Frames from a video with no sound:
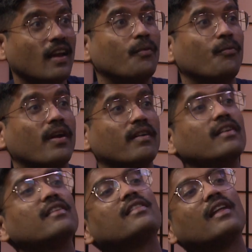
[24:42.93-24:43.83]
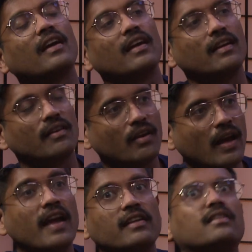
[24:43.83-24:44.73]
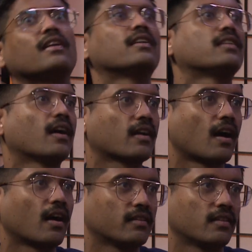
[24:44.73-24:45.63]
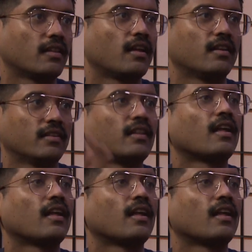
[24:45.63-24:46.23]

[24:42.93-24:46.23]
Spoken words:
Whereas they aged the entire cast, and then